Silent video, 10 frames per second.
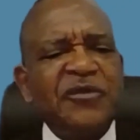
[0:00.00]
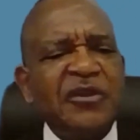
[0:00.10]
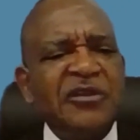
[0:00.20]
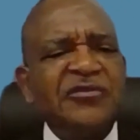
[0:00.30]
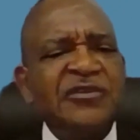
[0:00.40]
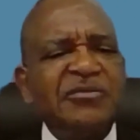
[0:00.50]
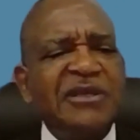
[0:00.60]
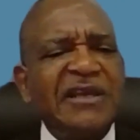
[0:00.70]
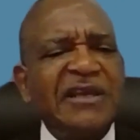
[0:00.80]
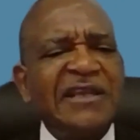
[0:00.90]

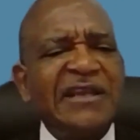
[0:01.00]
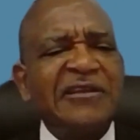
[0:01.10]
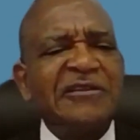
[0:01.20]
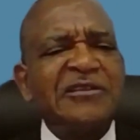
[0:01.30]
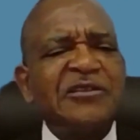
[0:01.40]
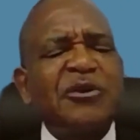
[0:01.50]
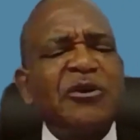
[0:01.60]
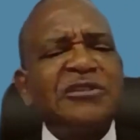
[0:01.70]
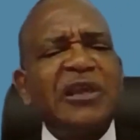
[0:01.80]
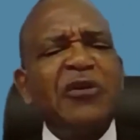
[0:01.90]
treatment and diagnosis.
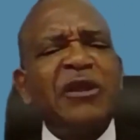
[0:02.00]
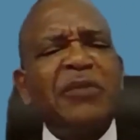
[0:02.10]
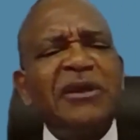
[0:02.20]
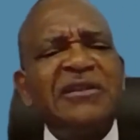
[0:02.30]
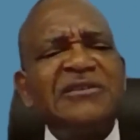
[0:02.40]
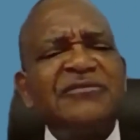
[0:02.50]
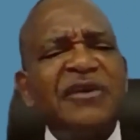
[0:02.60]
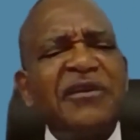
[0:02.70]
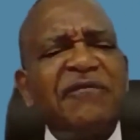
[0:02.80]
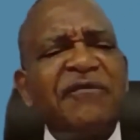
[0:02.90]
Because undermed is
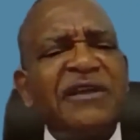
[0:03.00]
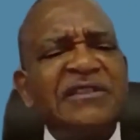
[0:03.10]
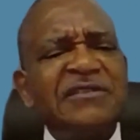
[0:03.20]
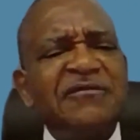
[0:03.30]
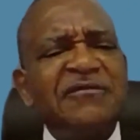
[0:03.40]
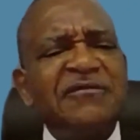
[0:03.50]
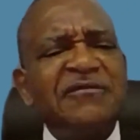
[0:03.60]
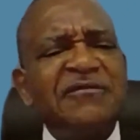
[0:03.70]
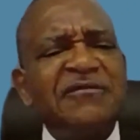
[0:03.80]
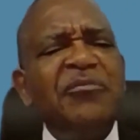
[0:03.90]
very effective
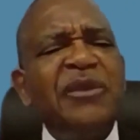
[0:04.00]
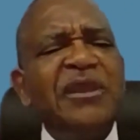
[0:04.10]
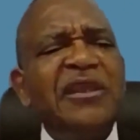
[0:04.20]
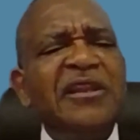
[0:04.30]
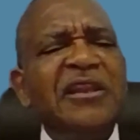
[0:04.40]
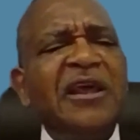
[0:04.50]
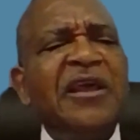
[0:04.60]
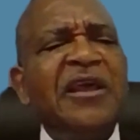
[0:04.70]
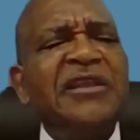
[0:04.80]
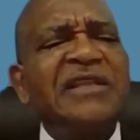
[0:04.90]
in being,
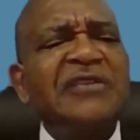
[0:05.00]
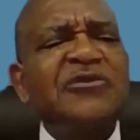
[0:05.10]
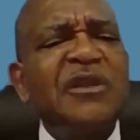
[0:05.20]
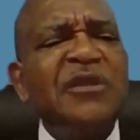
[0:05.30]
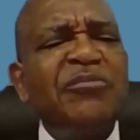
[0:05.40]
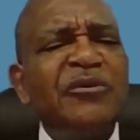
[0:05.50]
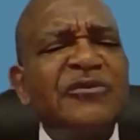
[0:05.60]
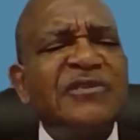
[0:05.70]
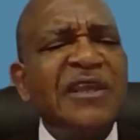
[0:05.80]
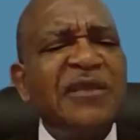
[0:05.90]
it actually
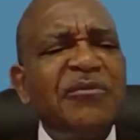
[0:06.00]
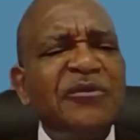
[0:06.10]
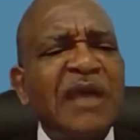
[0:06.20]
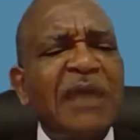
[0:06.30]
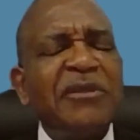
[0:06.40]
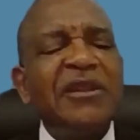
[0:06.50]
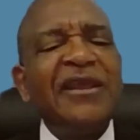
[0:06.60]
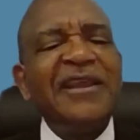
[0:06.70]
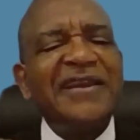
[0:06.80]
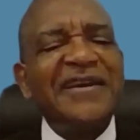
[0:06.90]
boosts the
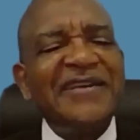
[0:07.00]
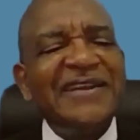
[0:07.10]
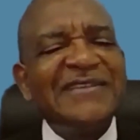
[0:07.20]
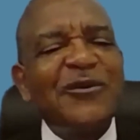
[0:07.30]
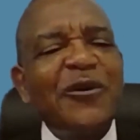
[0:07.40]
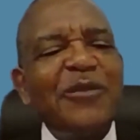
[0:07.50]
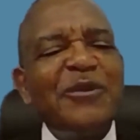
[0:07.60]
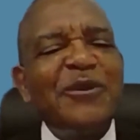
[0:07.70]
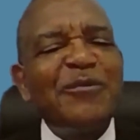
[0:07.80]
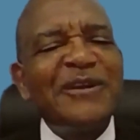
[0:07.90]
increase or
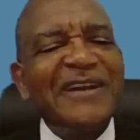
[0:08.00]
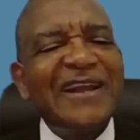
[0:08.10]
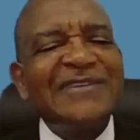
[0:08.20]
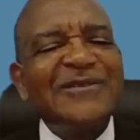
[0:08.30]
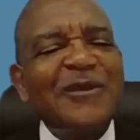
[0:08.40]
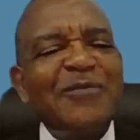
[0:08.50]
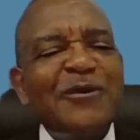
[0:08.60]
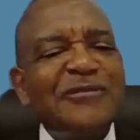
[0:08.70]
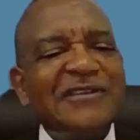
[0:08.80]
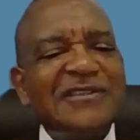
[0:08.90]
immunomodulates your
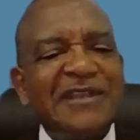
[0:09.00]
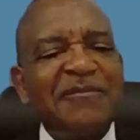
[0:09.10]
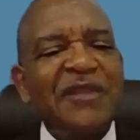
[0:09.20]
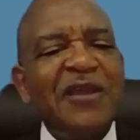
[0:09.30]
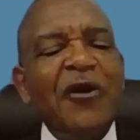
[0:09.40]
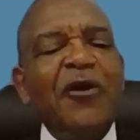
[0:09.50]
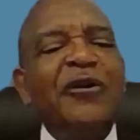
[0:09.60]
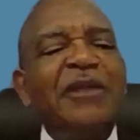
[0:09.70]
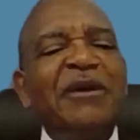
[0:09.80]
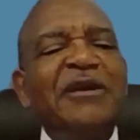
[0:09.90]
immune system.
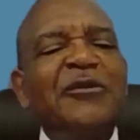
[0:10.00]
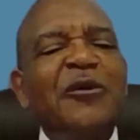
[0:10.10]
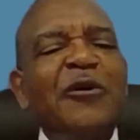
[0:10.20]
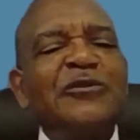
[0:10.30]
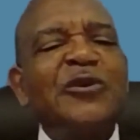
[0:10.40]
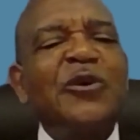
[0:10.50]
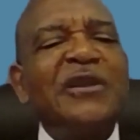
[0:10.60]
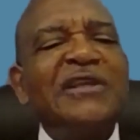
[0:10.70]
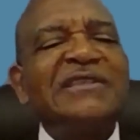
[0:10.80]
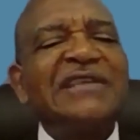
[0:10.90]
Undermed
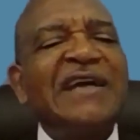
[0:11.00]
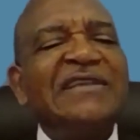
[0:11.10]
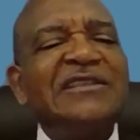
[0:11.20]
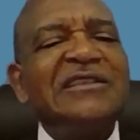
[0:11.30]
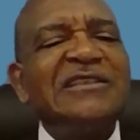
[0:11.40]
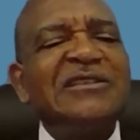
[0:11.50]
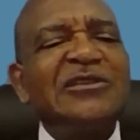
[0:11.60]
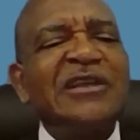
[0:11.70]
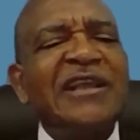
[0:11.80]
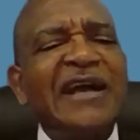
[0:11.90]
also
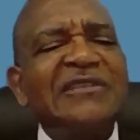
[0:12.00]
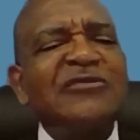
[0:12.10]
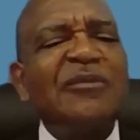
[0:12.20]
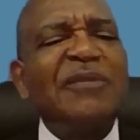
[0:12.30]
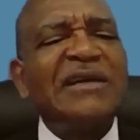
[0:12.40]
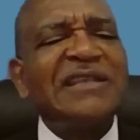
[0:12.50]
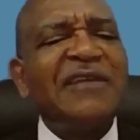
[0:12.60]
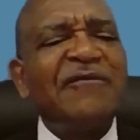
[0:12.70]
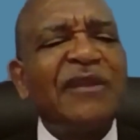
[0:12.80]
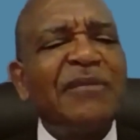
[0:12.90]
it has some
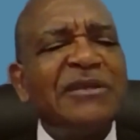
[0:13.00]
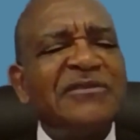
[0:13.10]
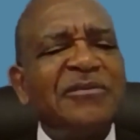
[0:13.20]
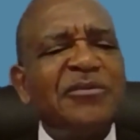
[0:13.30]
anti-inflammatory,